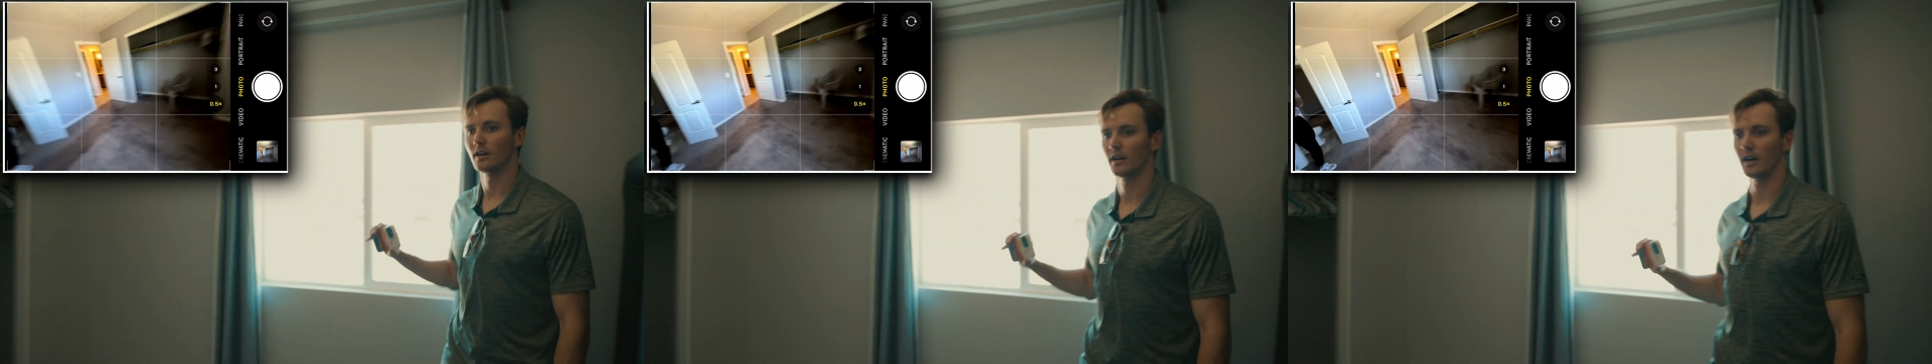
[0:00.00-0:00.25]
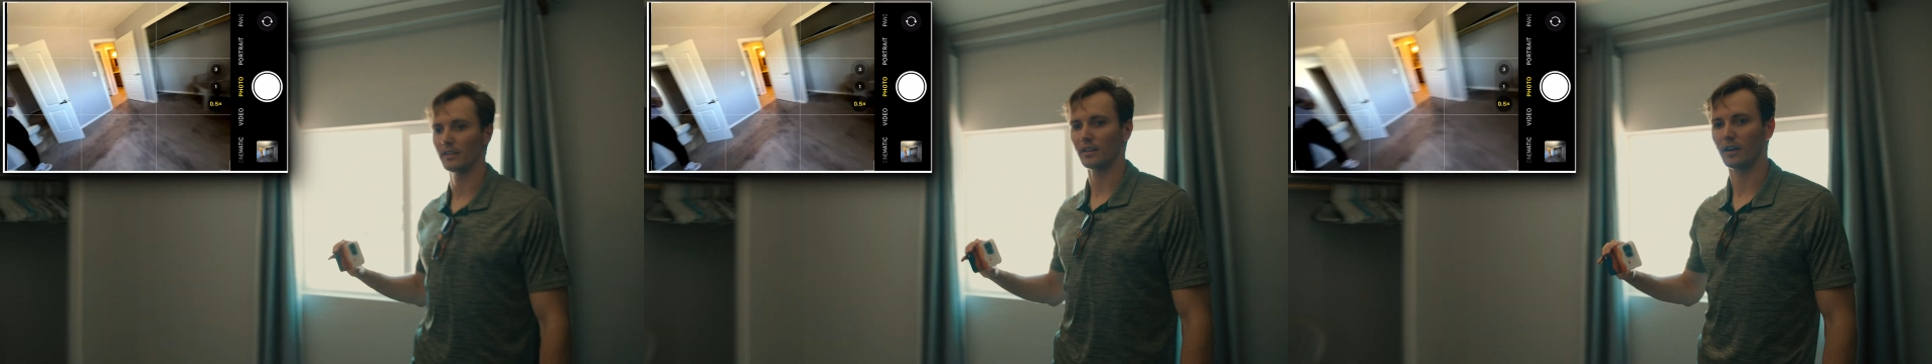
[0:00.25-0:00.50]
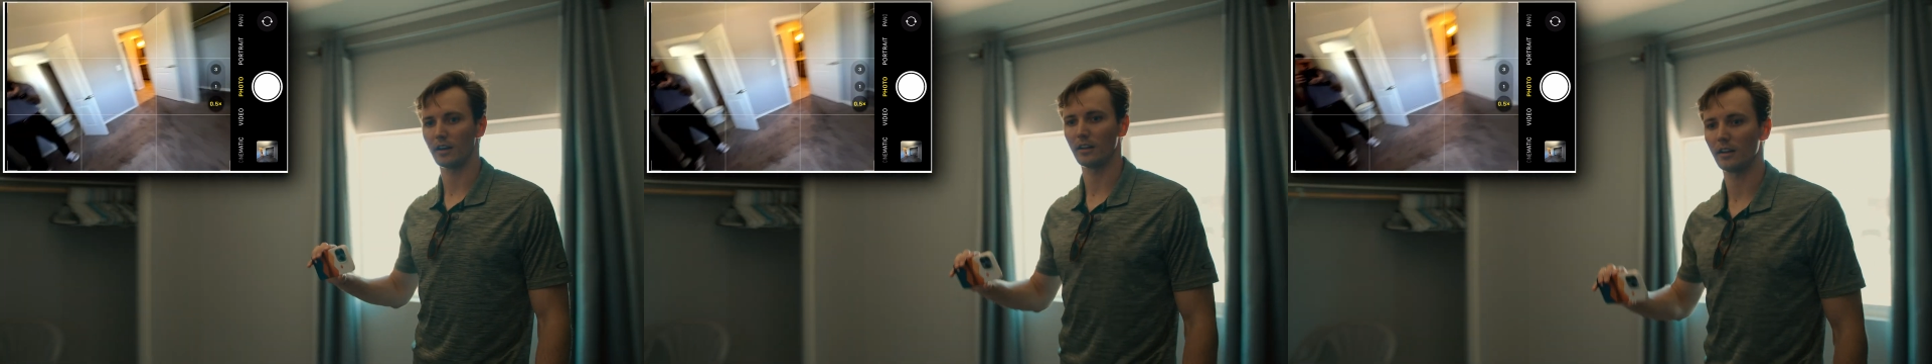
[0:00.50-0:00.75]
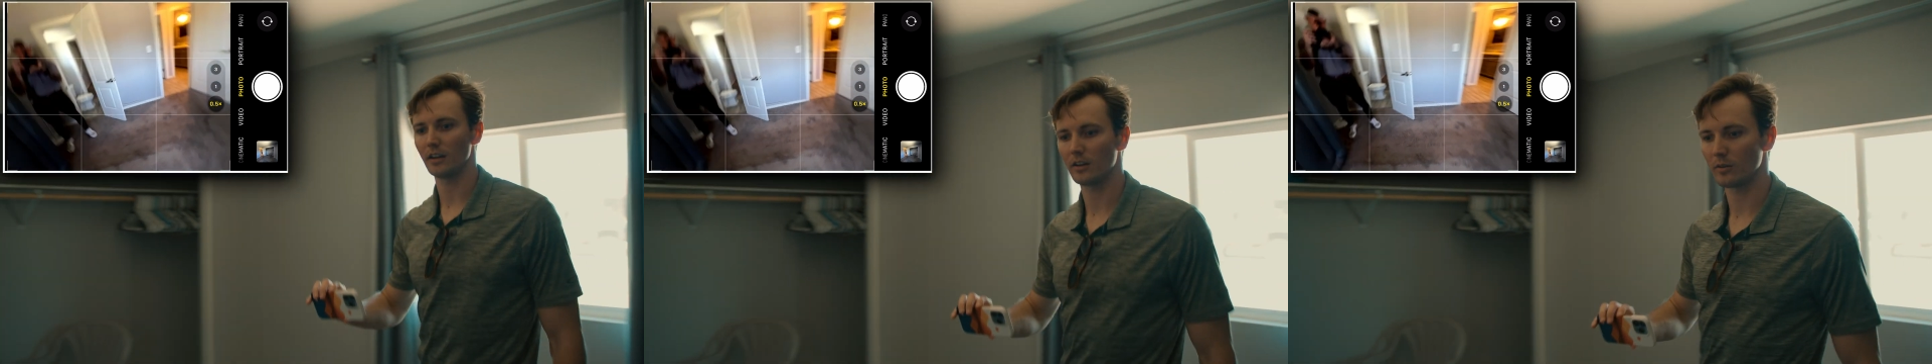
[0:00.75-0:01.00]
And
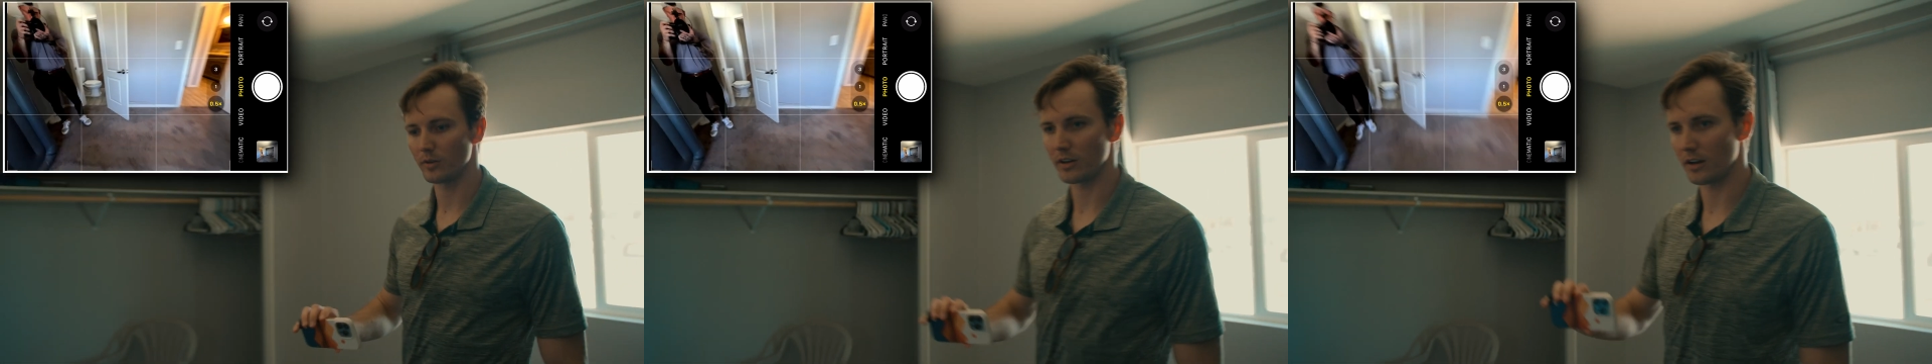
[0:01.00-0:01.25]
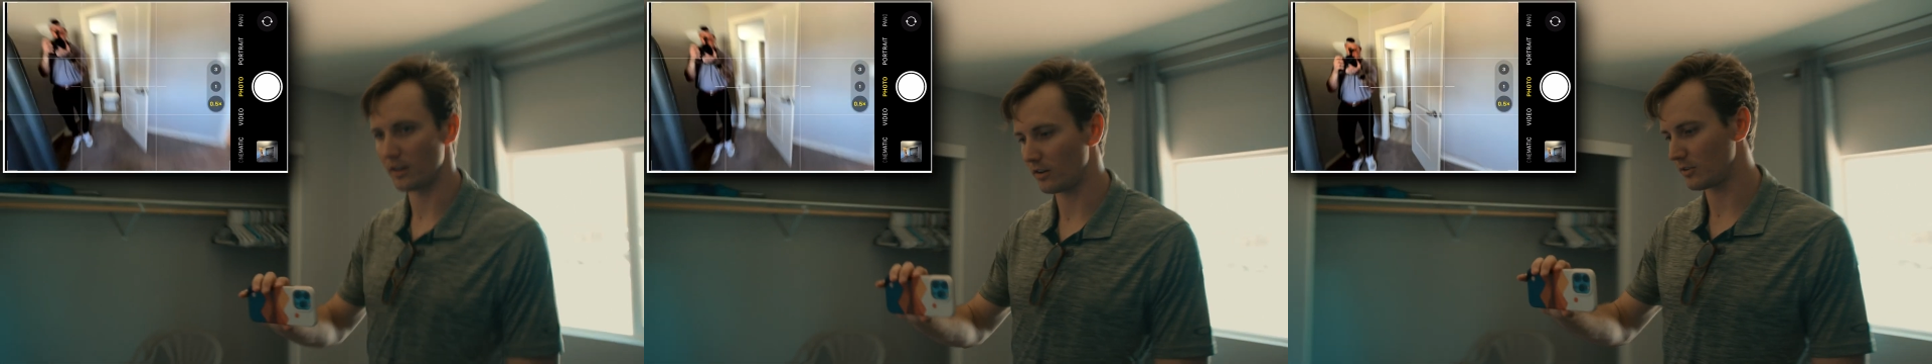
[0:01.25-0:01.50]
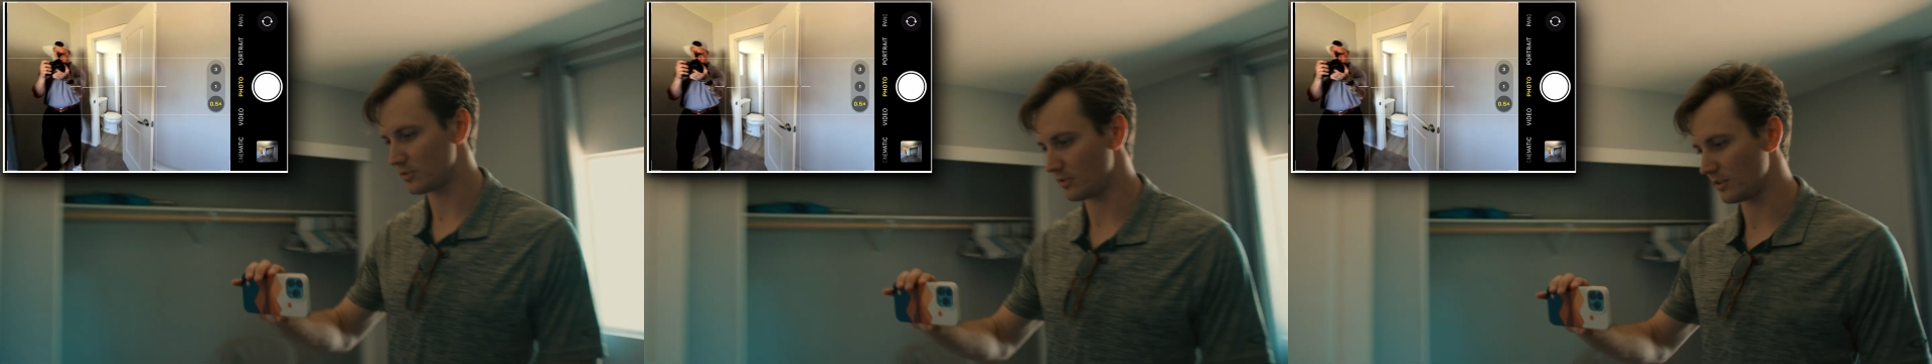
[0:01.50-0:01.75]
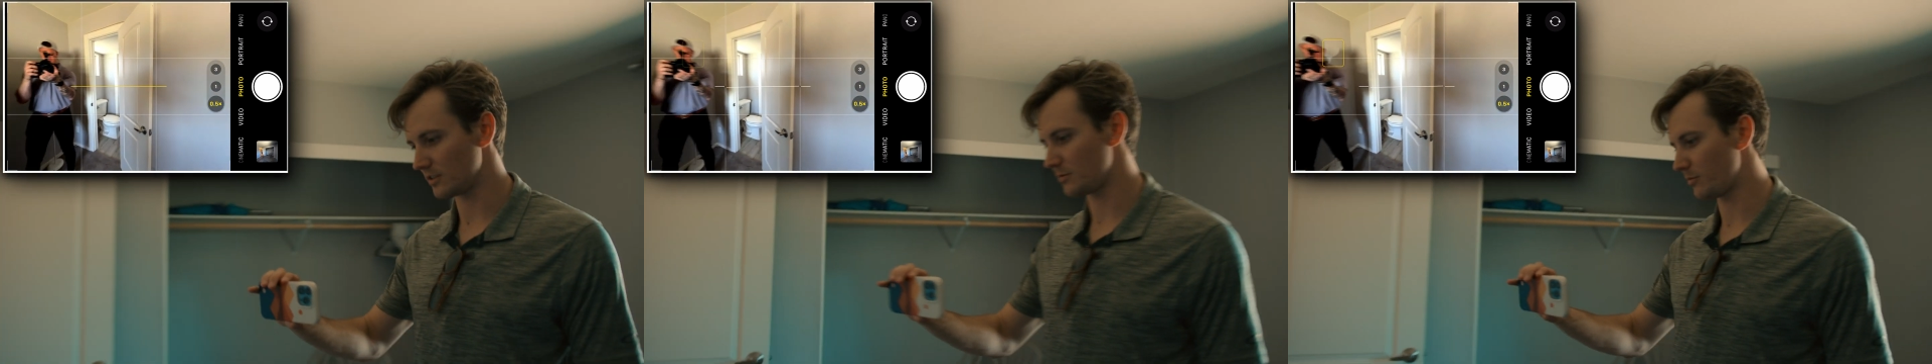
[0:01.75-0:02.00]
then we got also
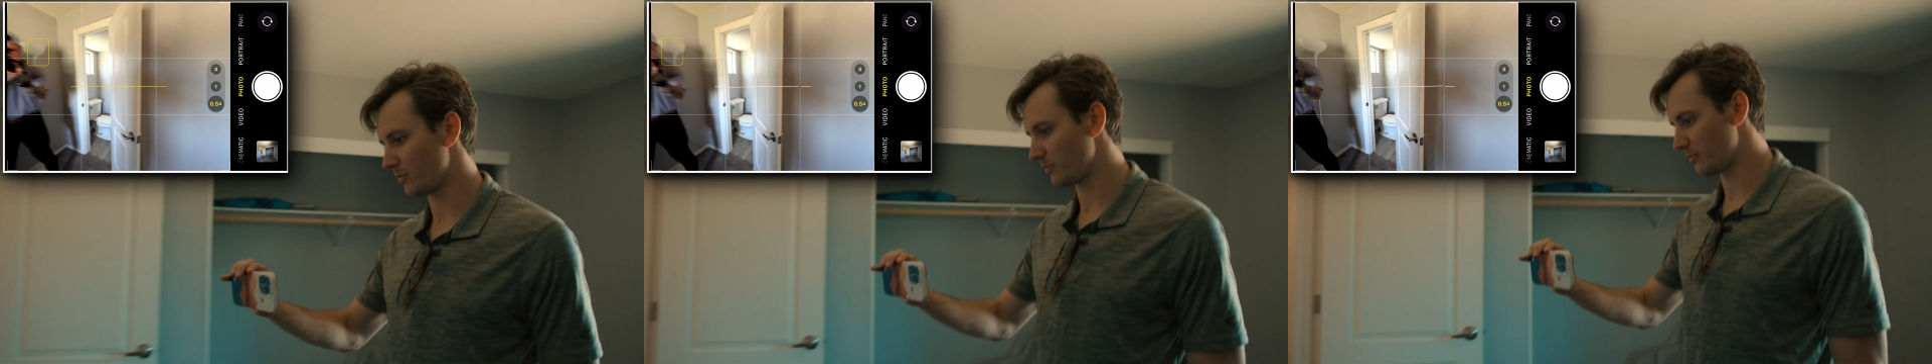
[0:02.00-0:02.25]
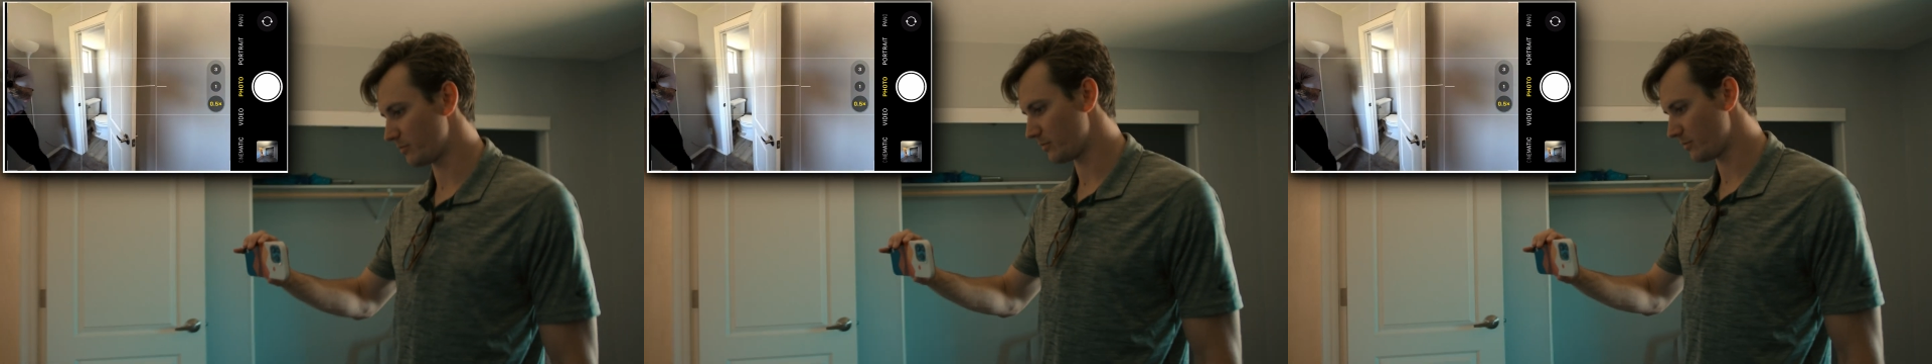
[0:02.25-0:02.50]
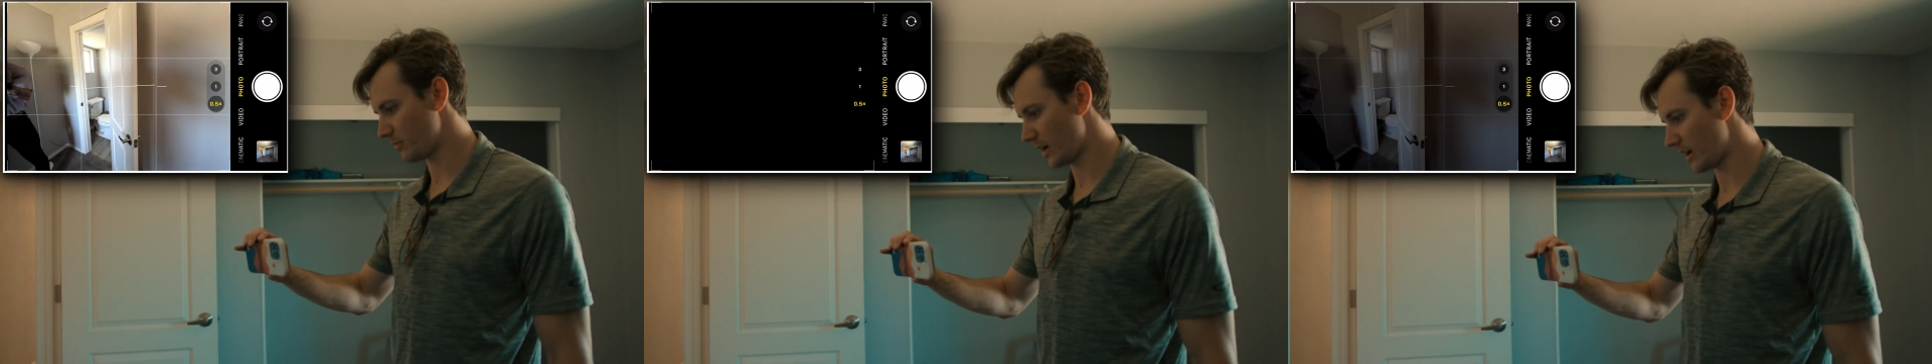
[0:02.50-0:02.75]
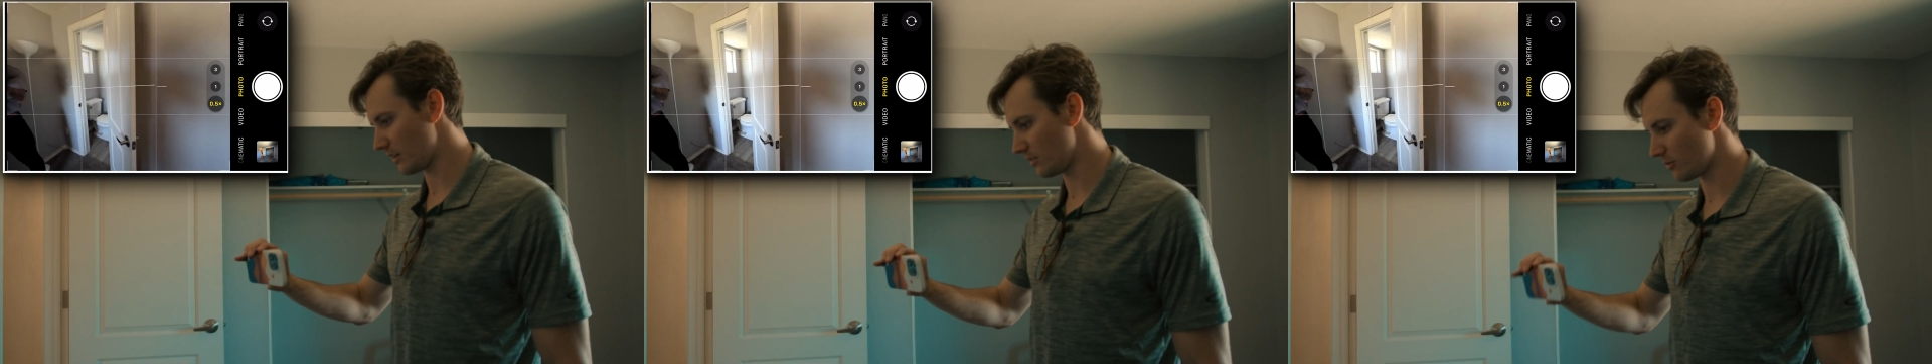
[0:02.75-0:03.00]
this
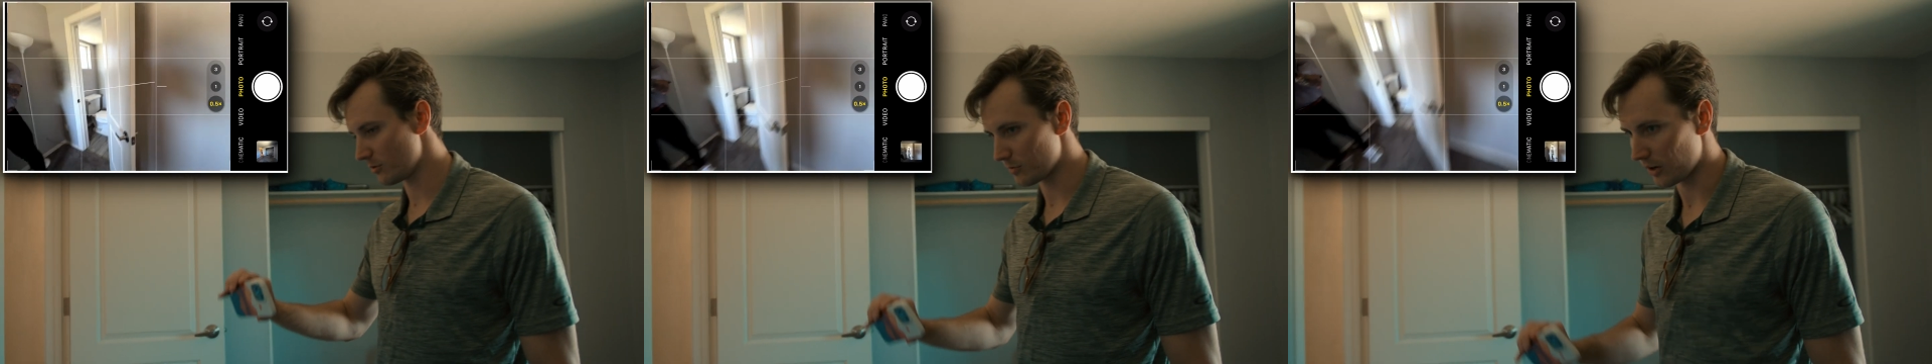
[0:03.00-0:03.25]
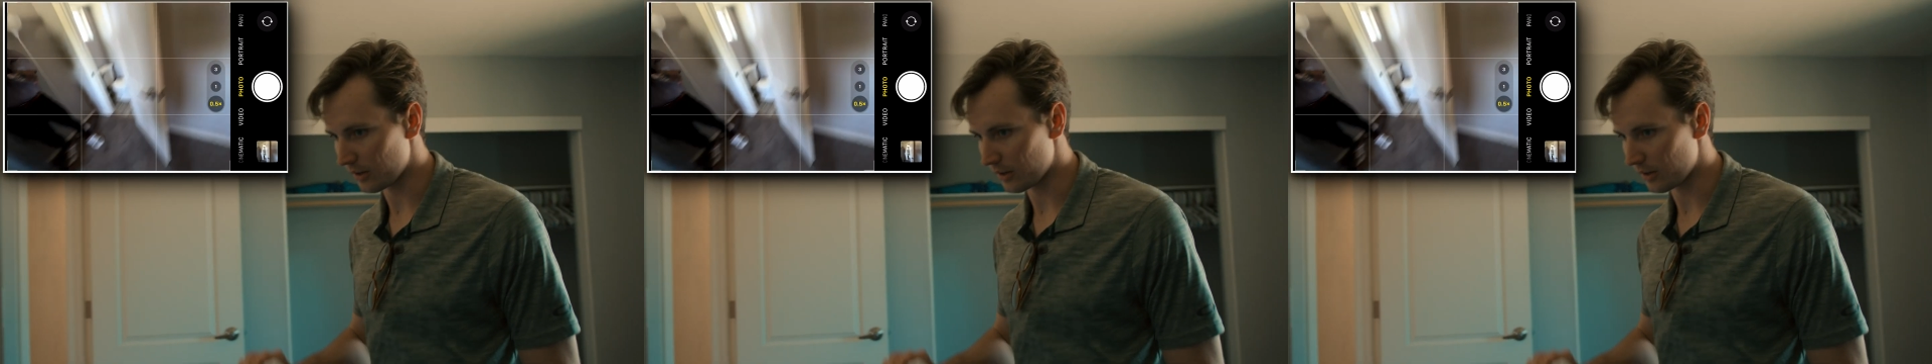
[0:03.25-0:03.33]
bathroom right